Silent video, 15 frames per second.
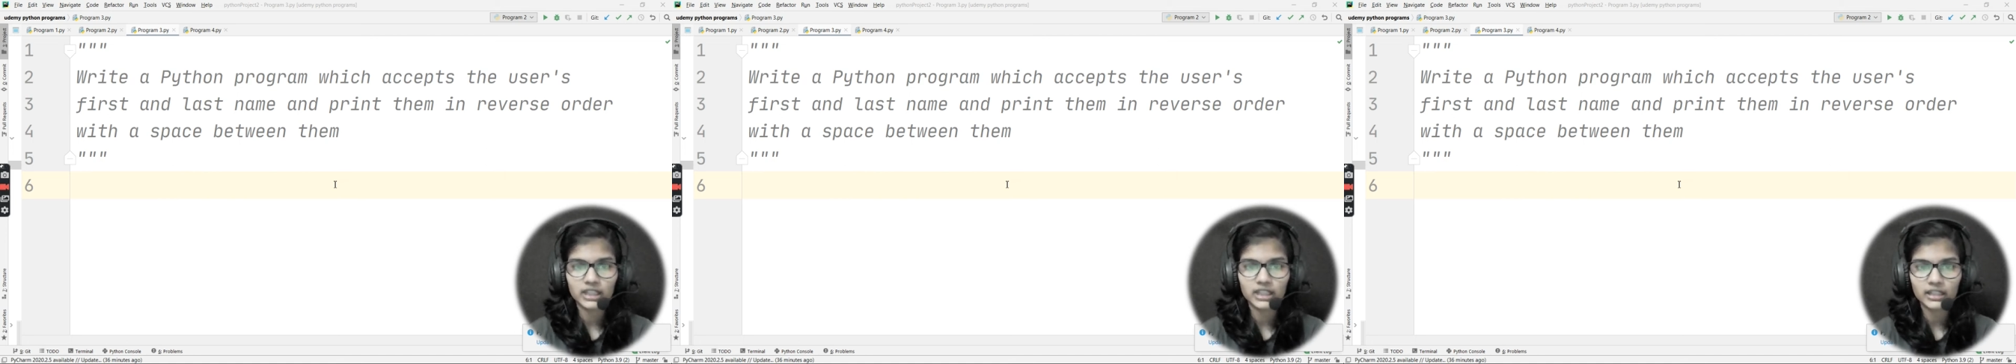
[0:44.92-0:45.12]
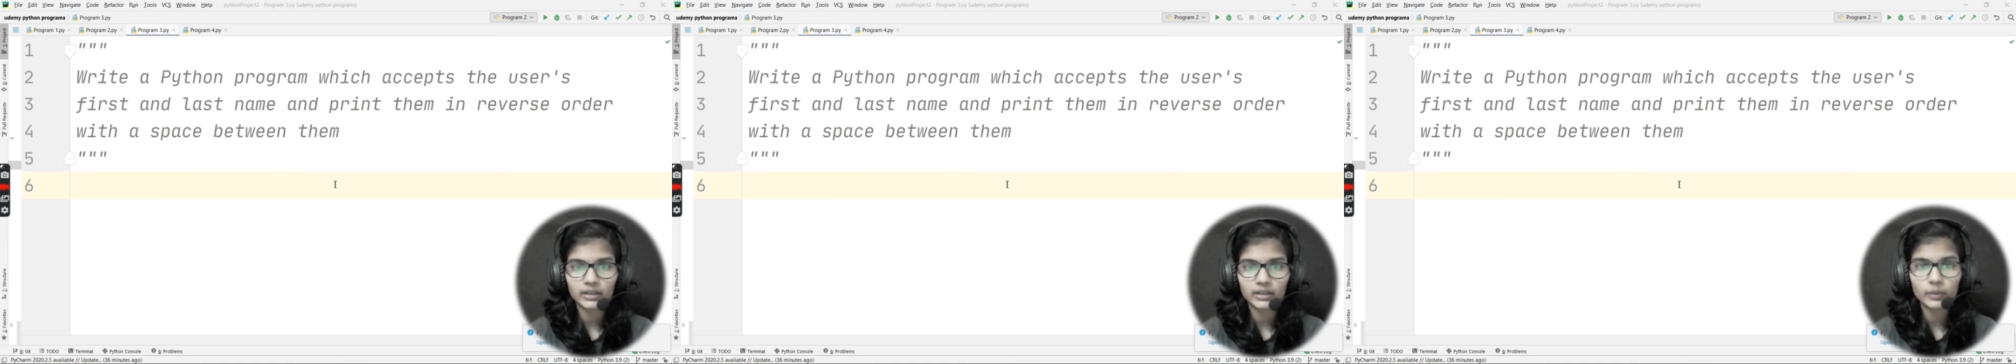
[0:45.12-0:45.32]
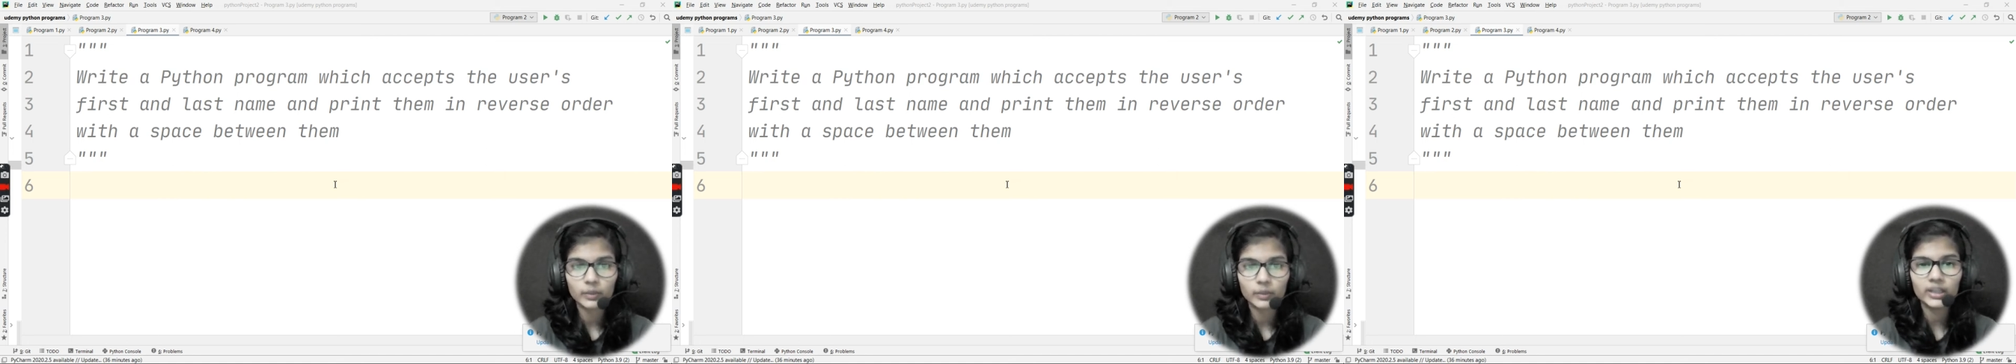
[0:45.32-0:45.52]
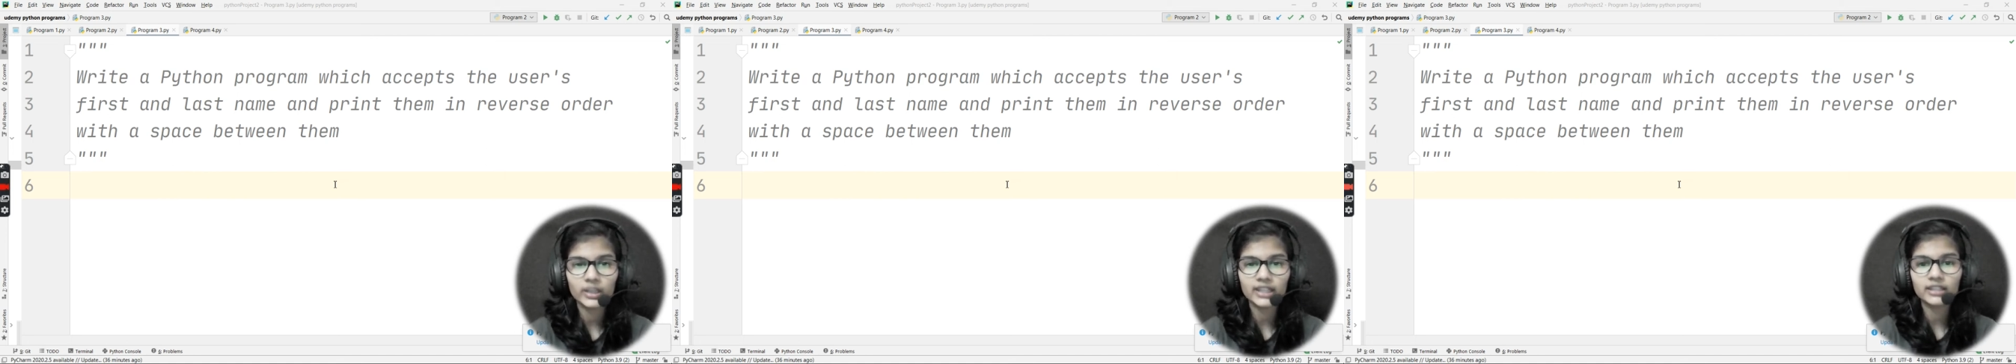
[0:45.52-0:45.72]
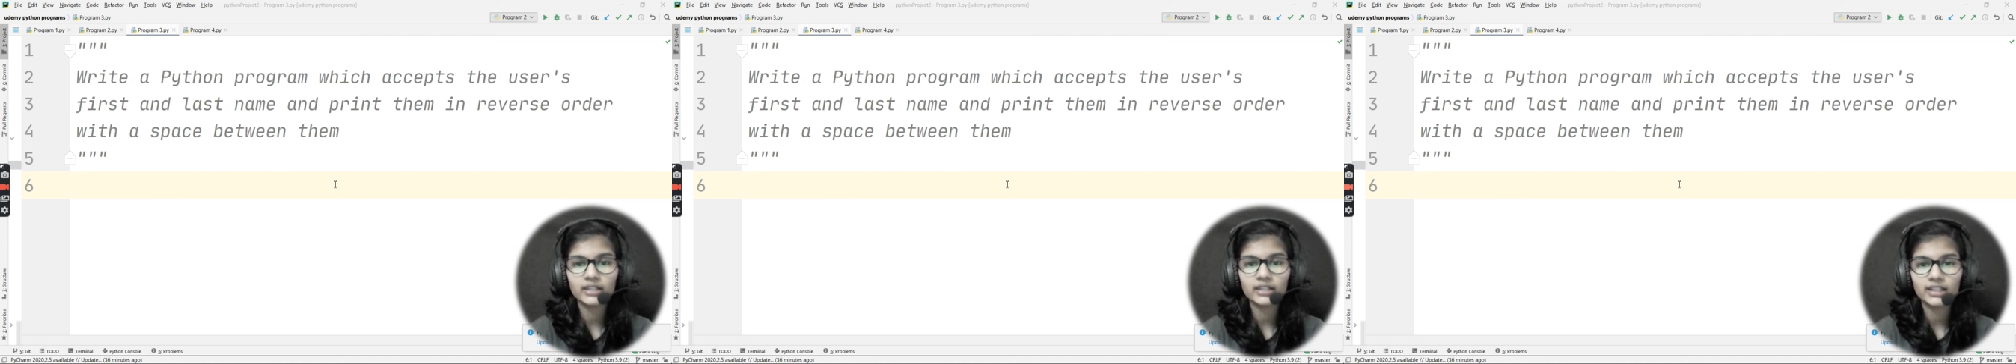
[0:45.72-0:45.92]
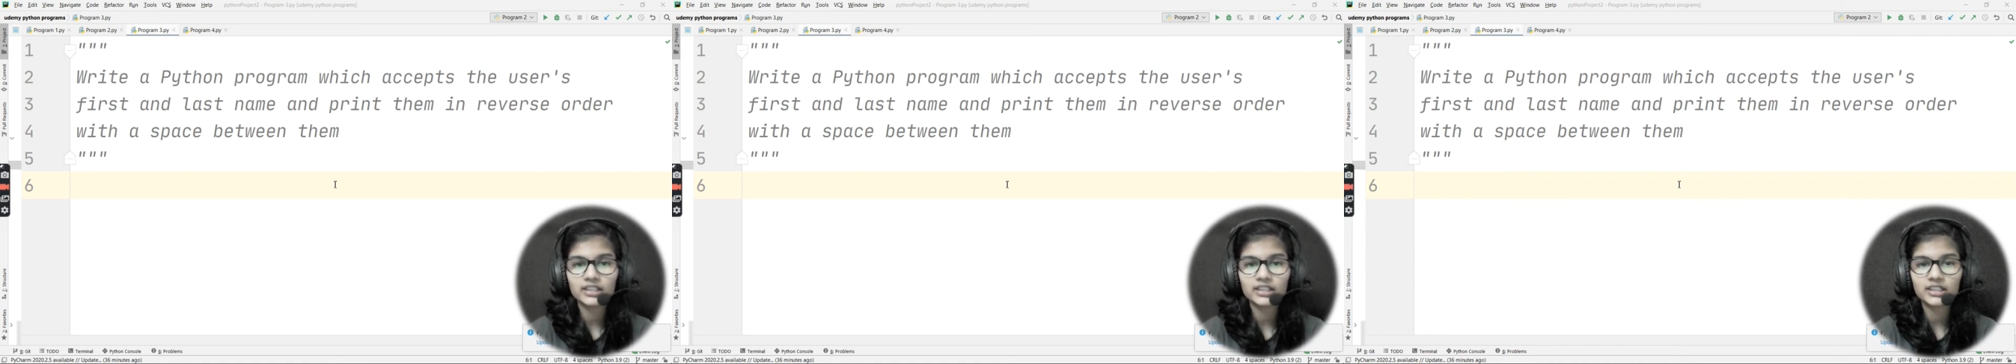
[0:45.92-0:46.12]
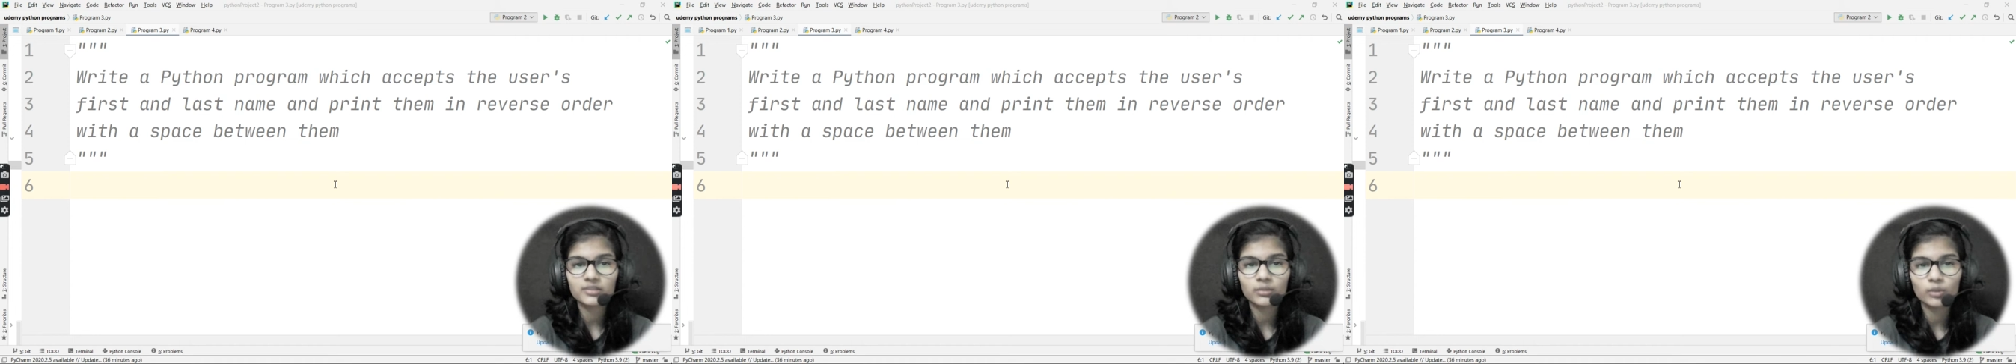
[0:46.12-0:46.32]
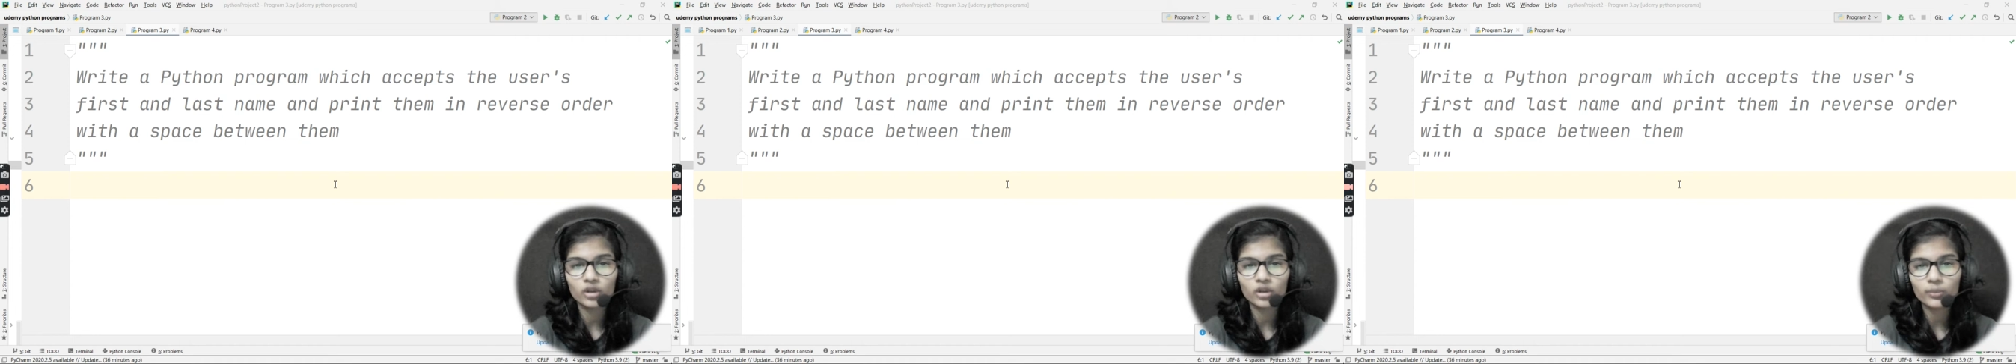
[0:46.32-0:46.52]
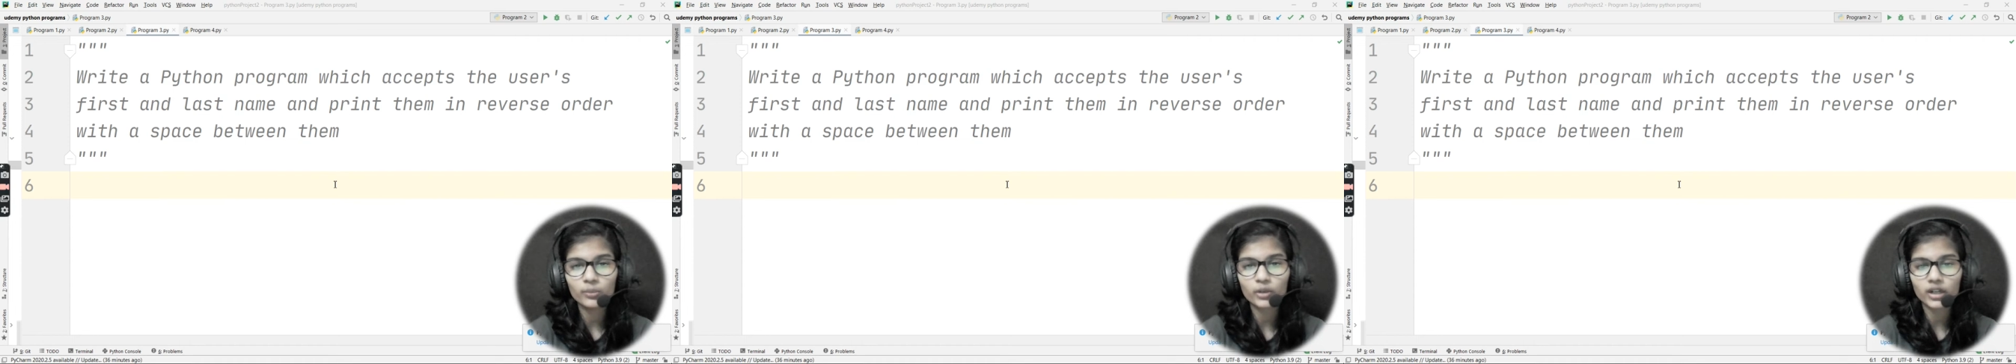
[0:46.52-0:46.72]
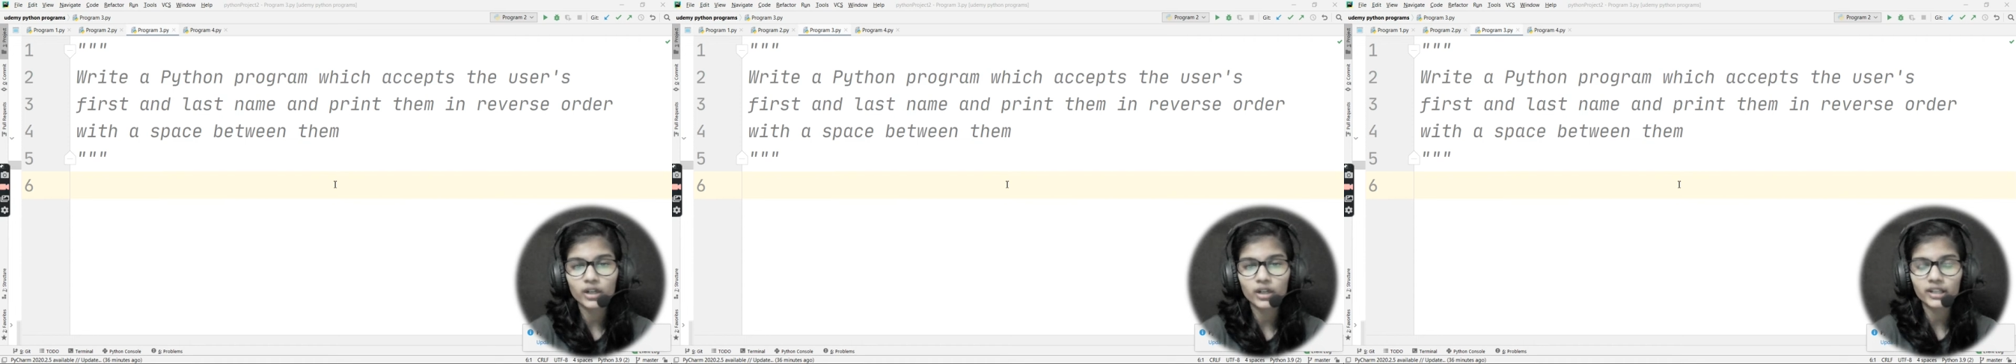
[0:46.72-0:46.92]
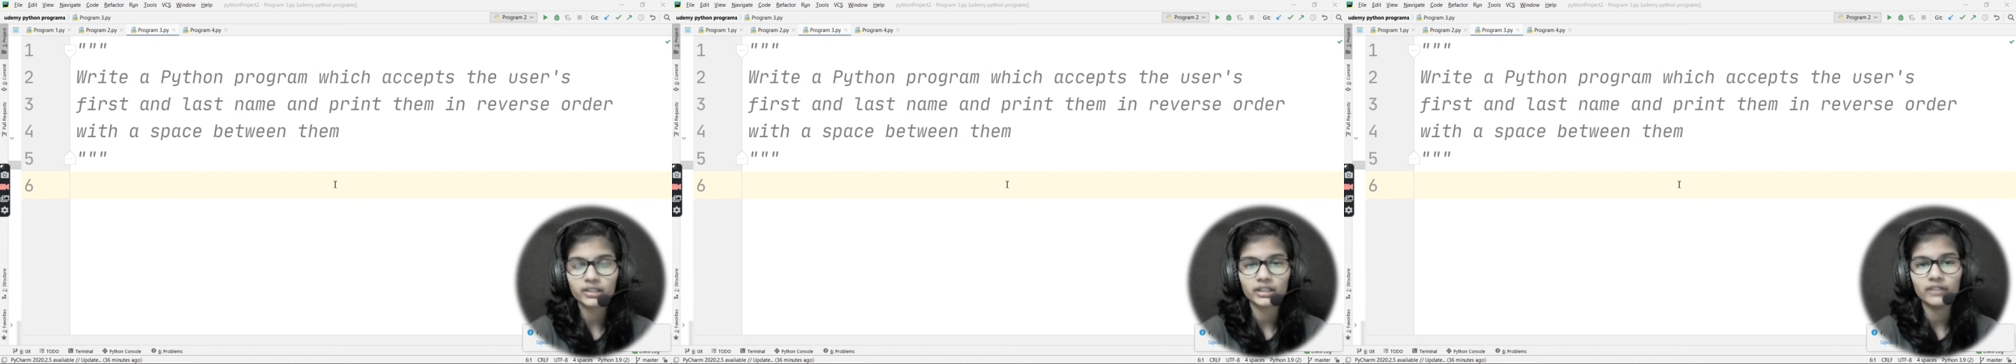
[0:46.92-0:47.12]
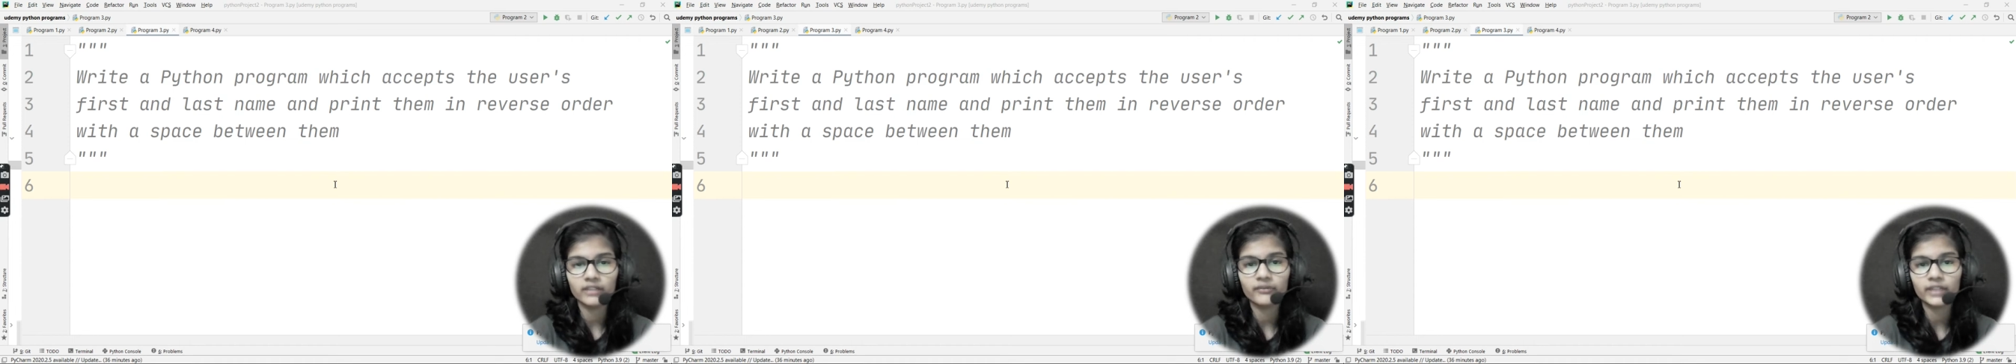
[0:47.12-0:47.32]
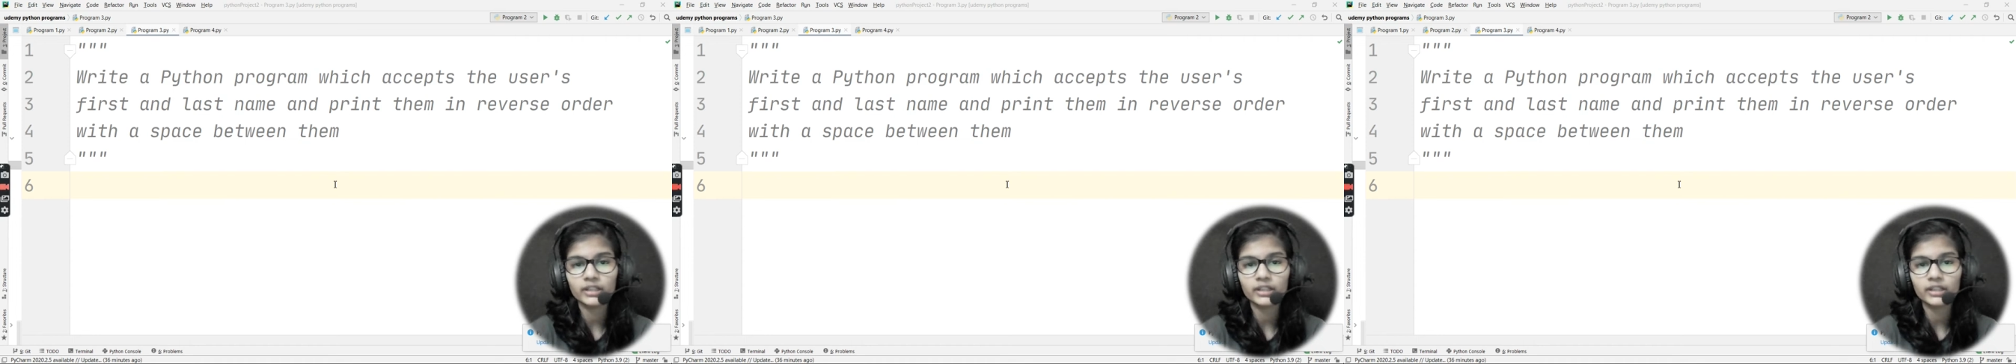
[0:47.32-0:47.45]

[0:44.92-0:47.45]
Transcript: the way that it is will more productive